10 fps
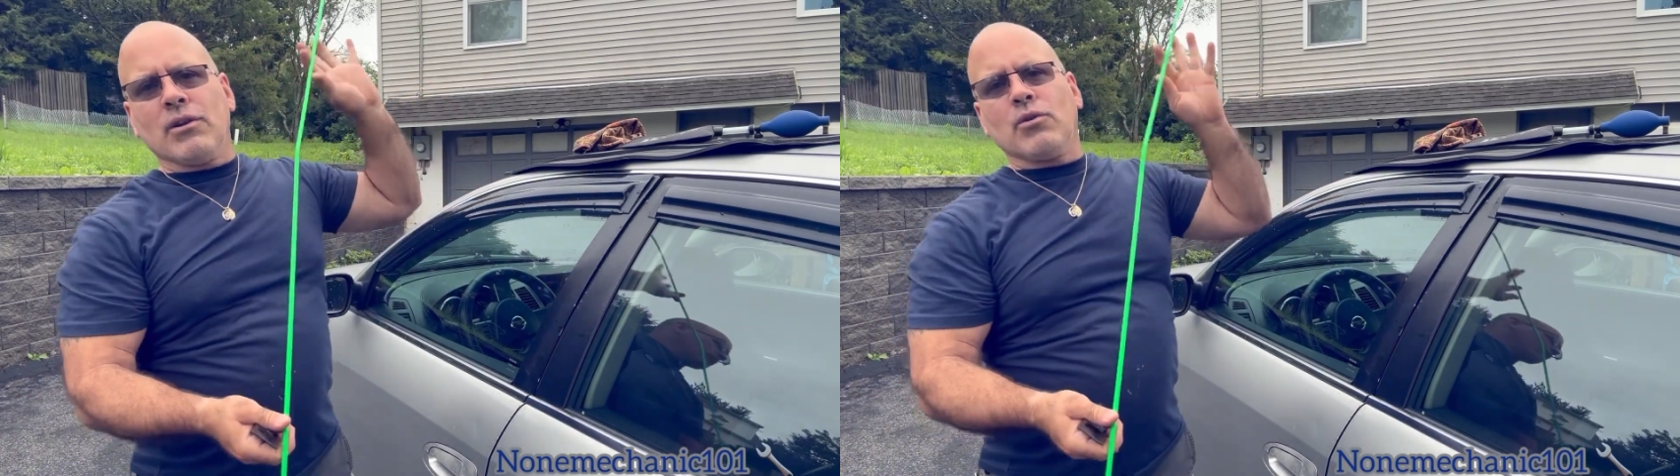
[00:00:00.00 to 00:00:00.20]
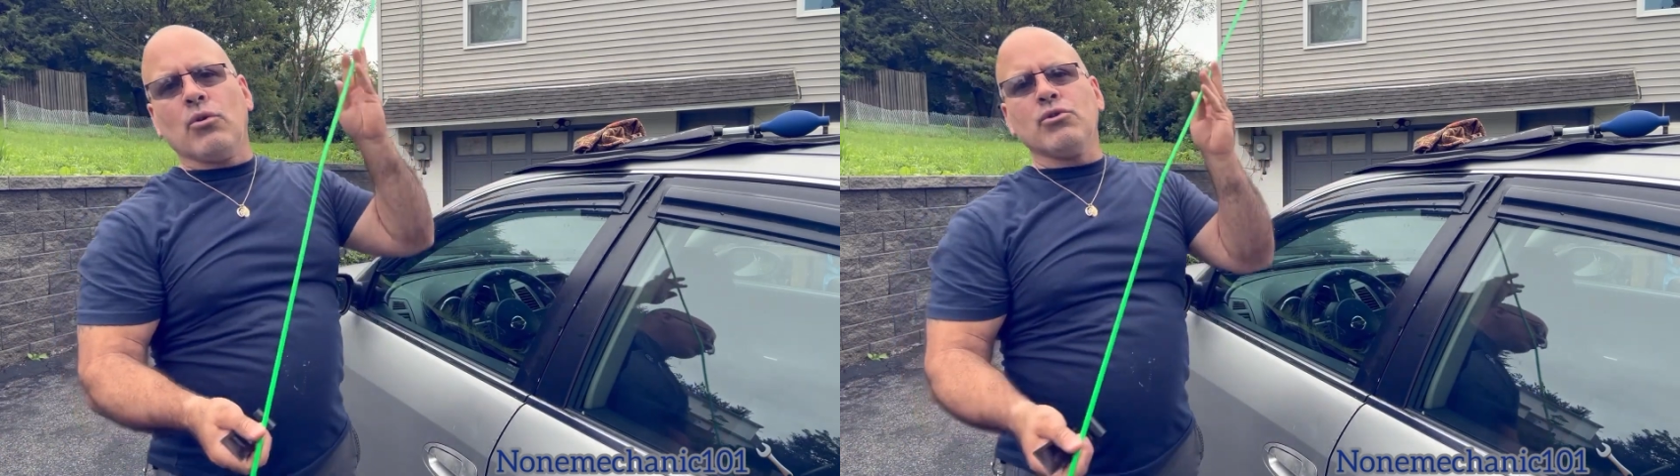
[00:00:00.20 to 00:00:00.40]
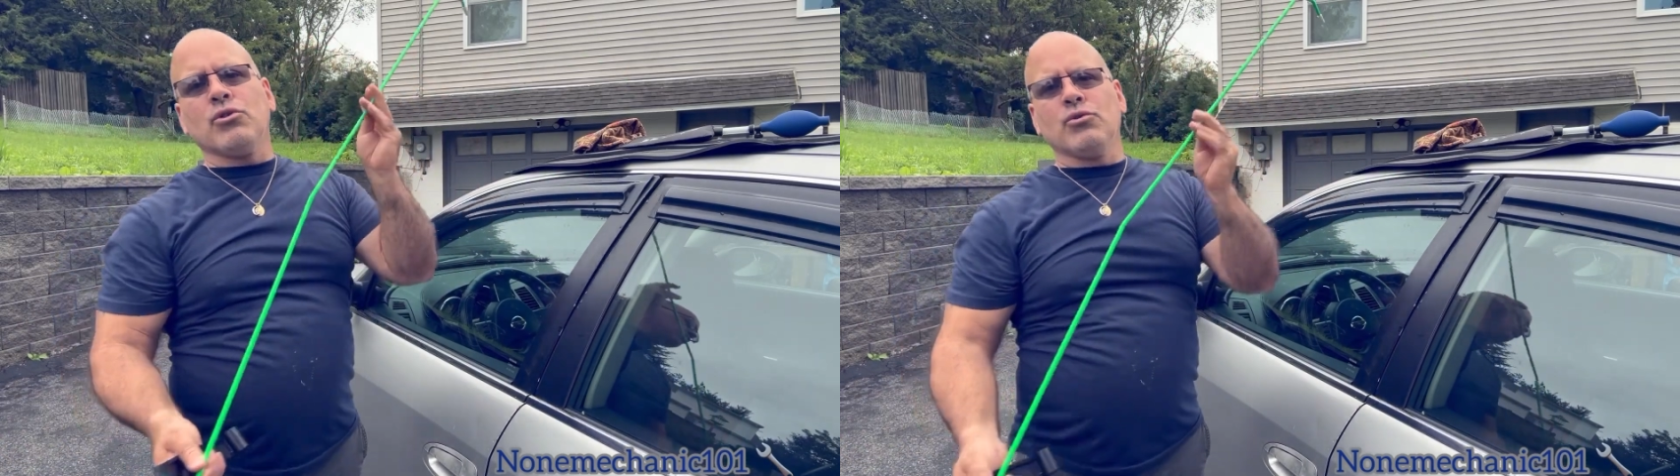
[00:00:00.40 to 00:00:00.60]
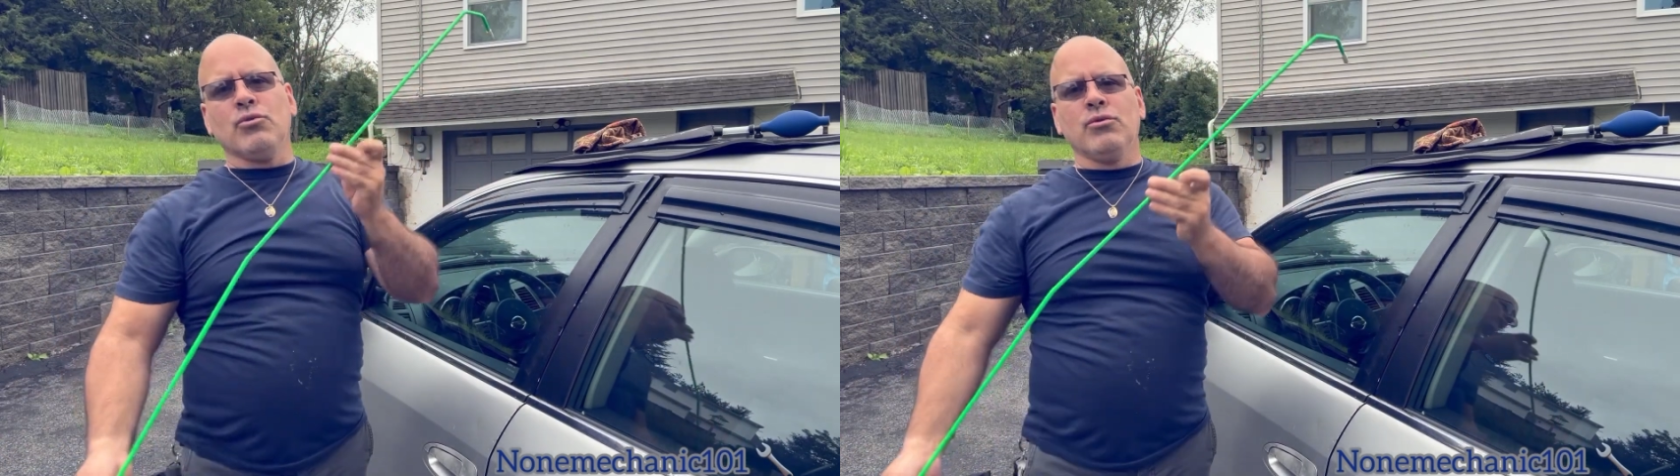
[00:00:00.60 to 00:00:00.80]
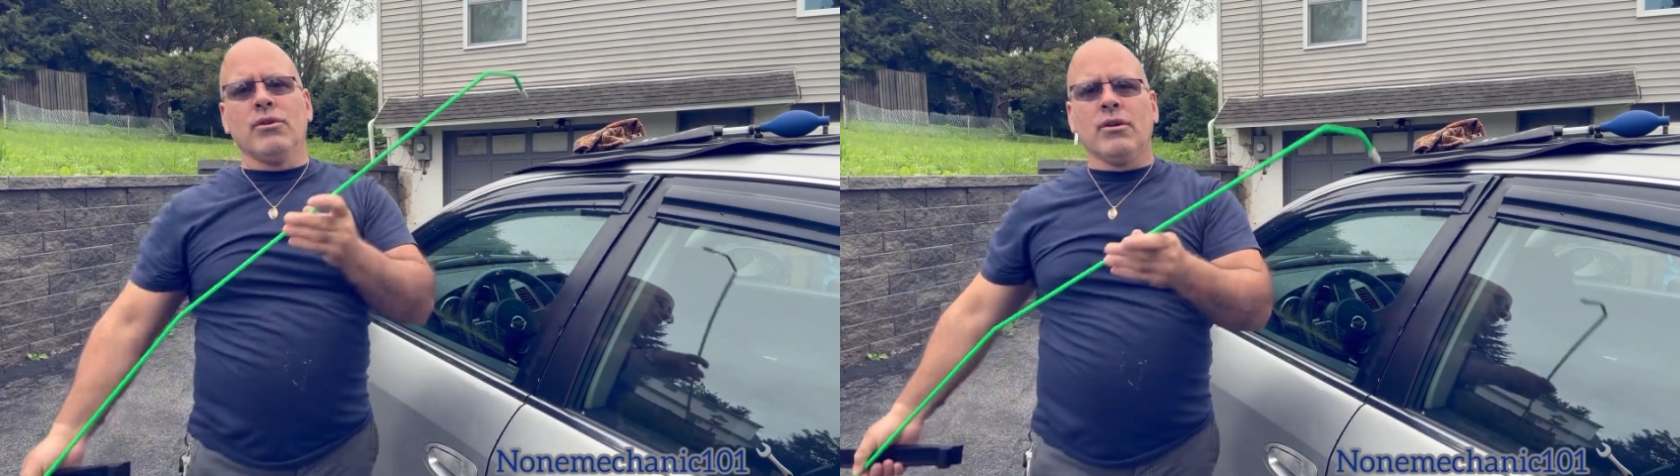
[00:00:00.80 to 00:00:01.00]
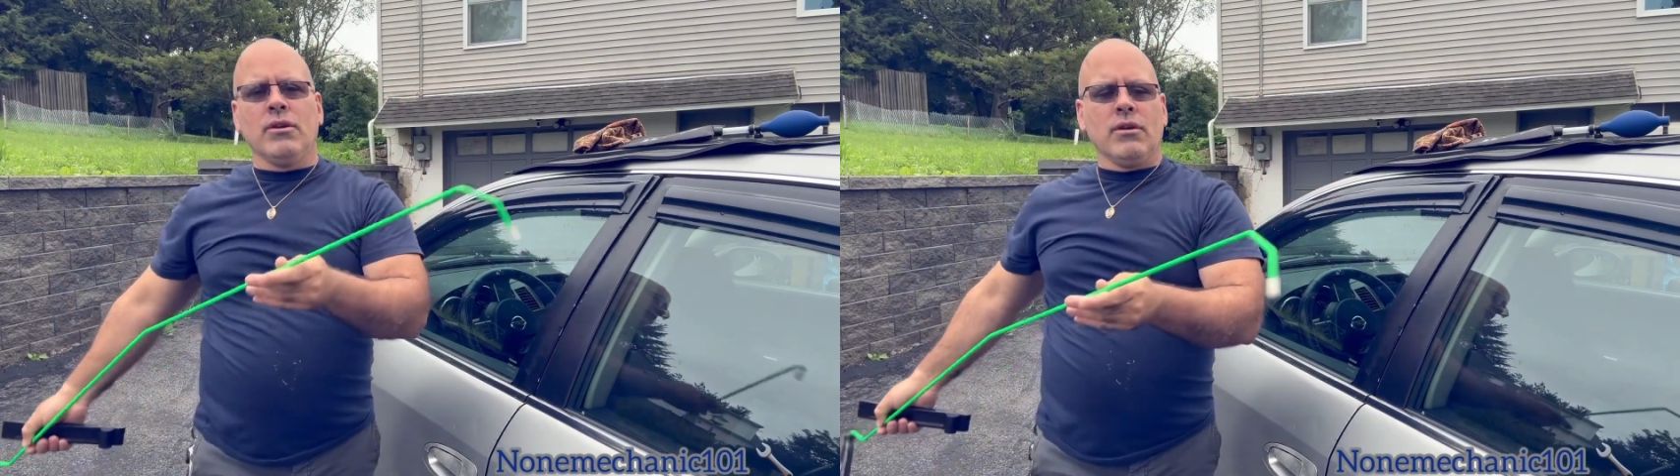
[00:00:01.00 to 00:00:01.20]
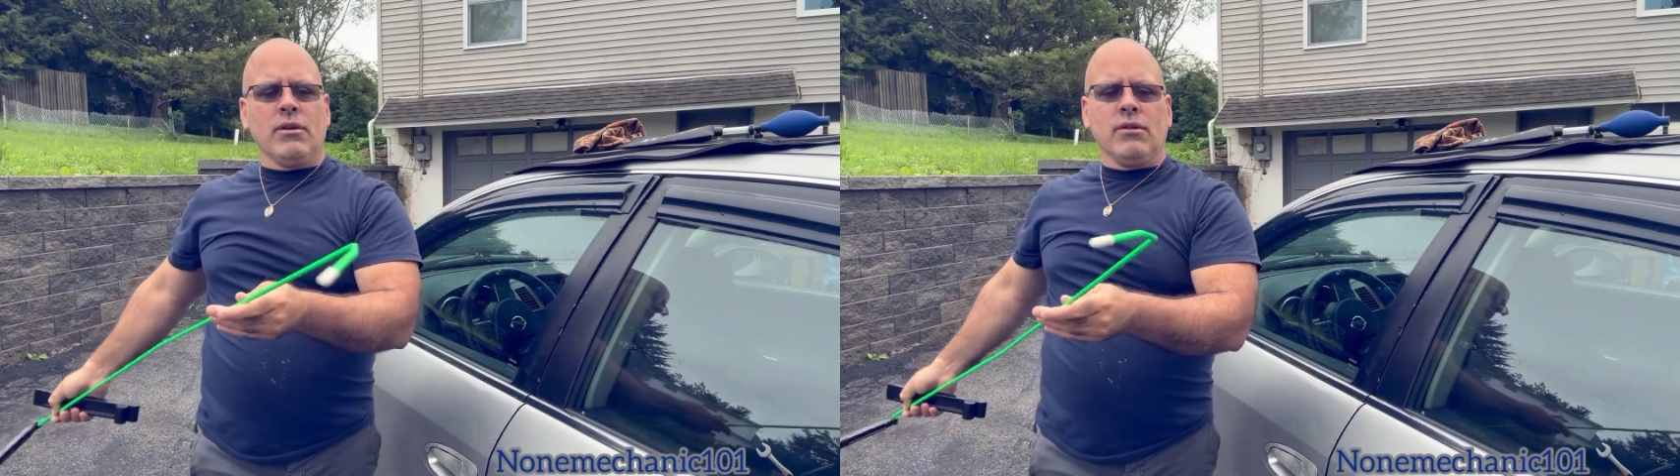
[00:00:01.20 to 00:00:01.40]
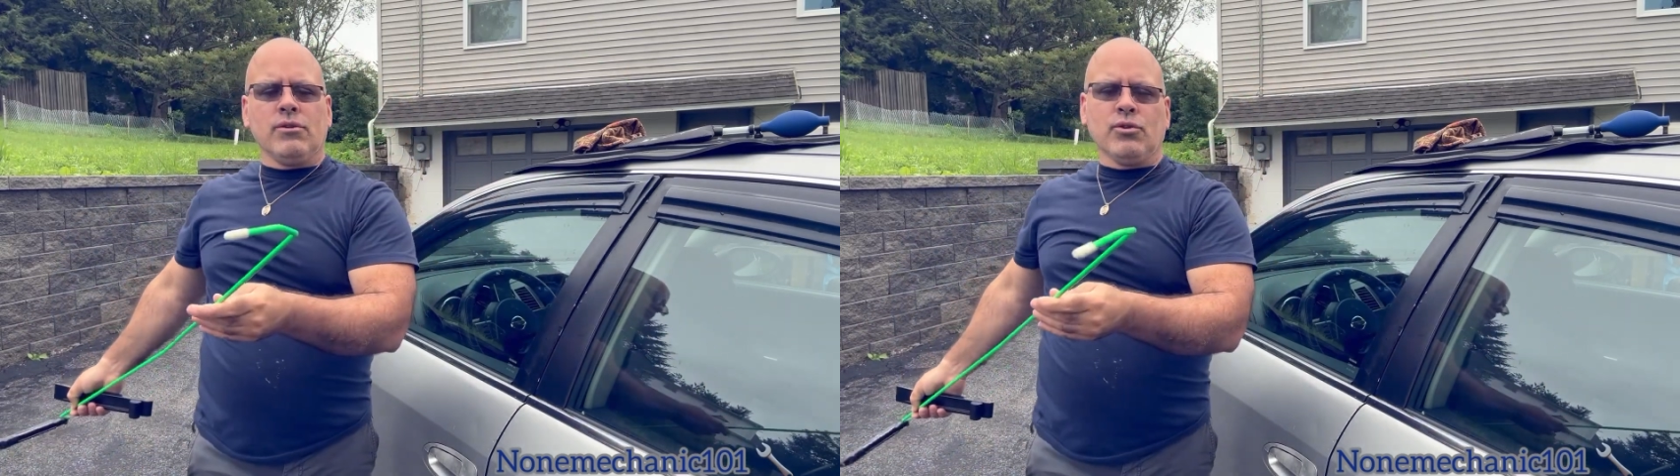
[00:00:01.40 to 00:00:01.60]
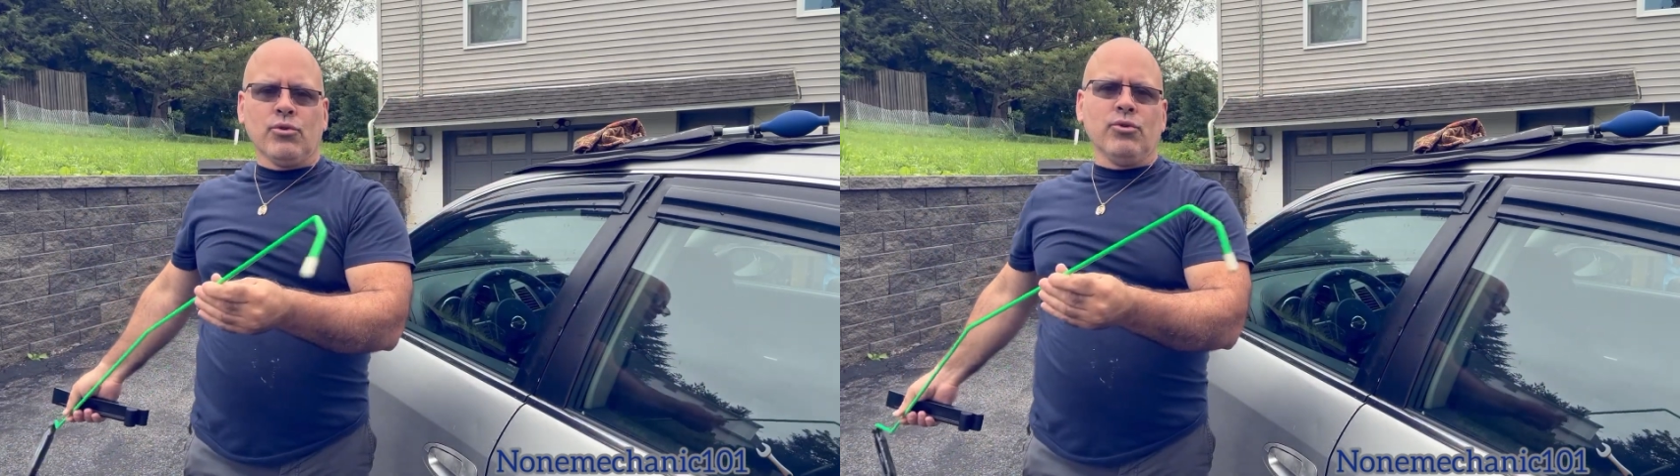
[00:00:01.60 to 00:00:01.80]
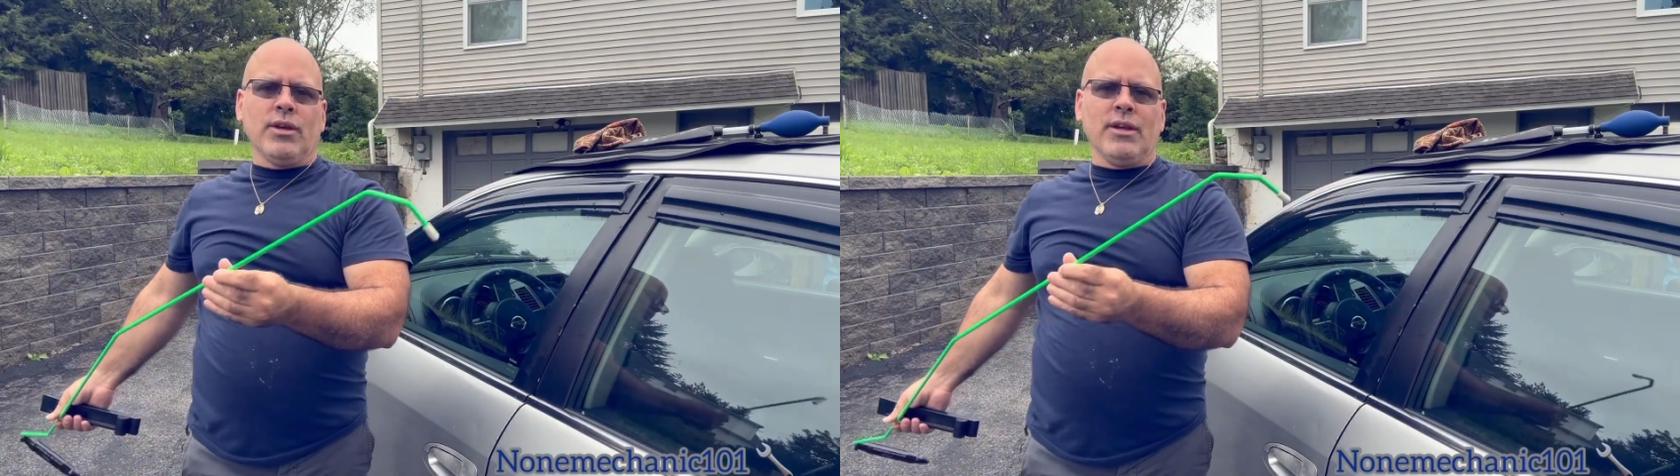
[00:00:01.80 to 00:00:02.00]
go-to
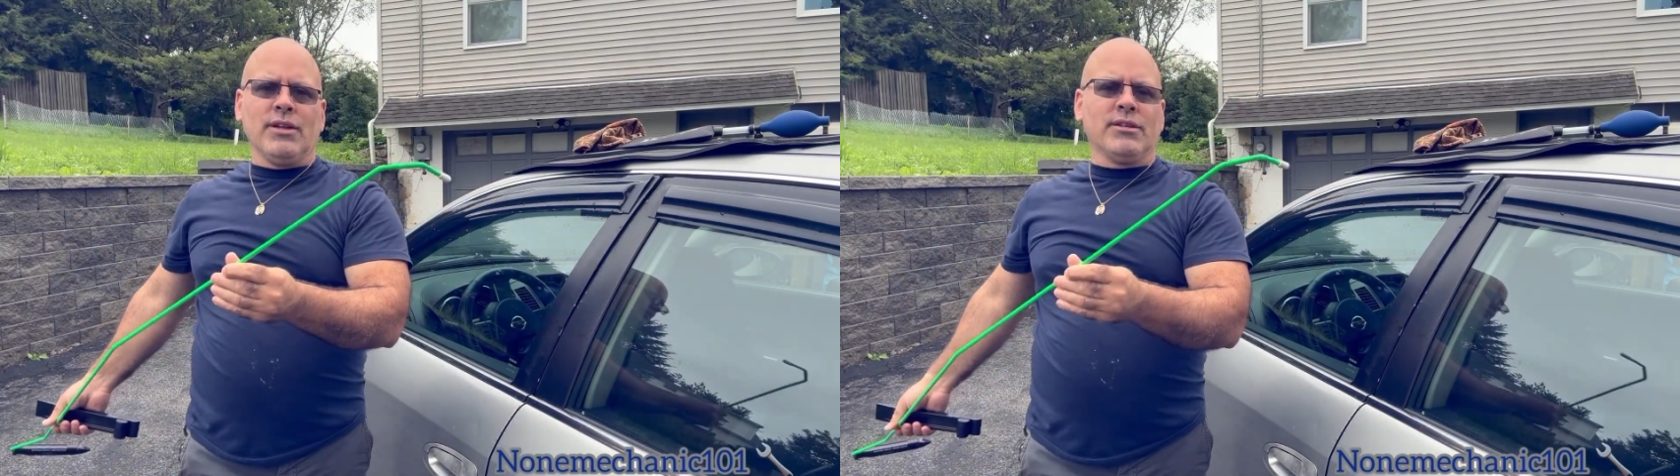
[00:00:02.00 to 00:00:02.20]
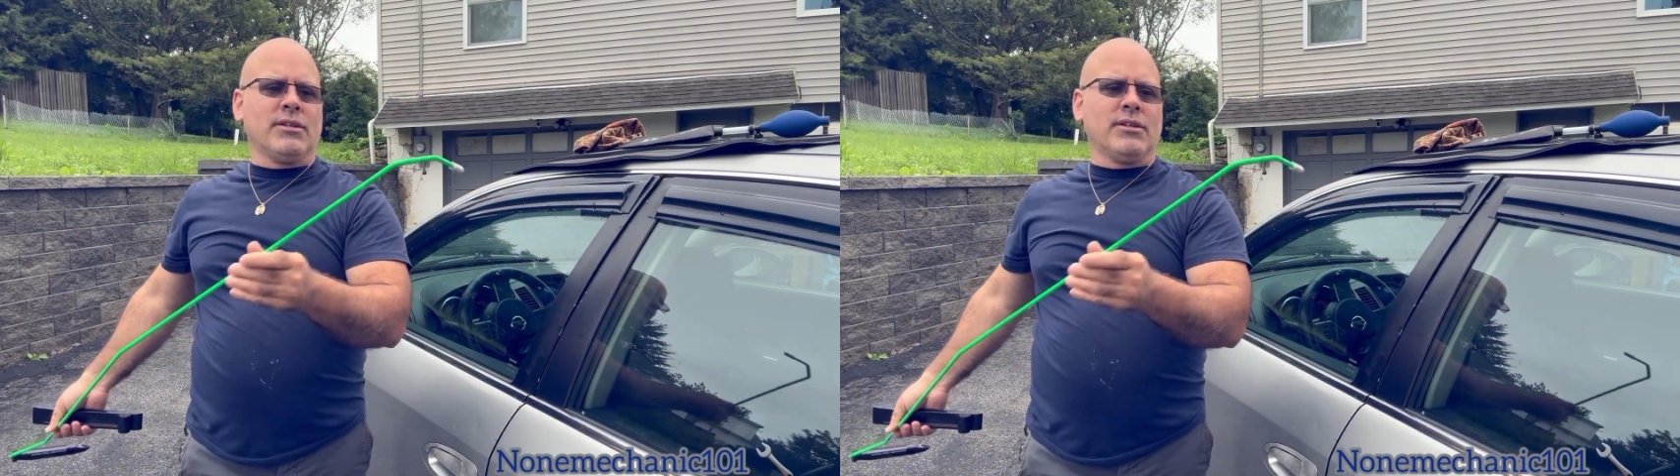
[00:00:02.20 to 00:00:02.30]
tool is